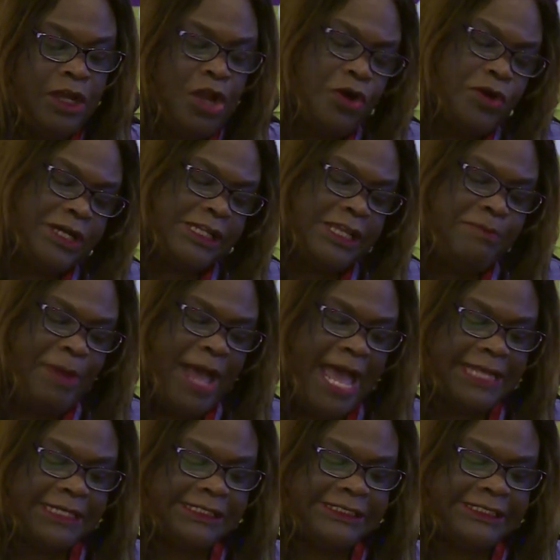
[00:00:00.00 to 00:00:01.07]
currently
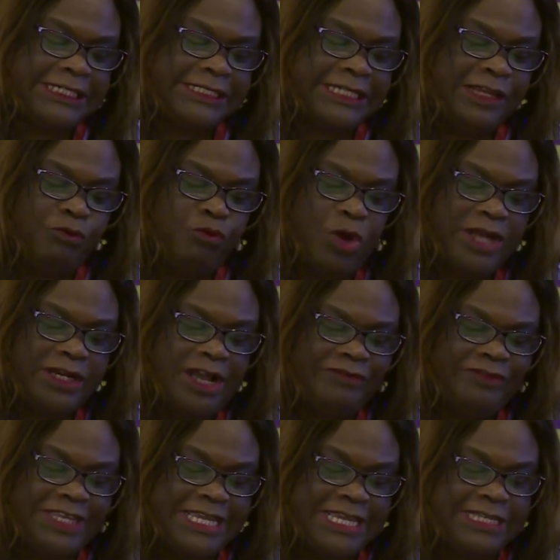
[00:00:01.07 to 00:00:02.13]
piloted in one
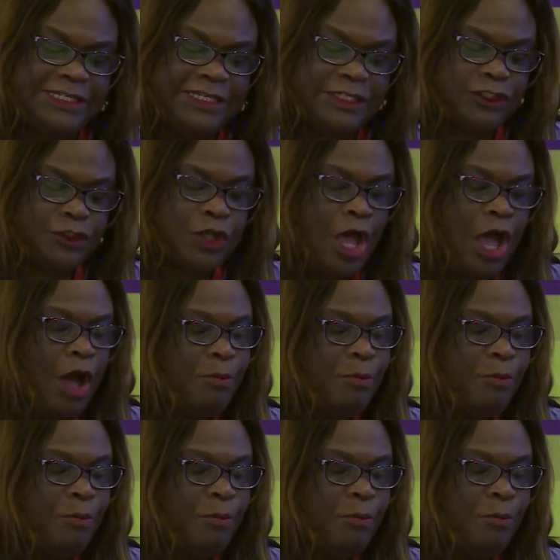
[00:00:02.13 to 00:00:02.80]
of Kenya's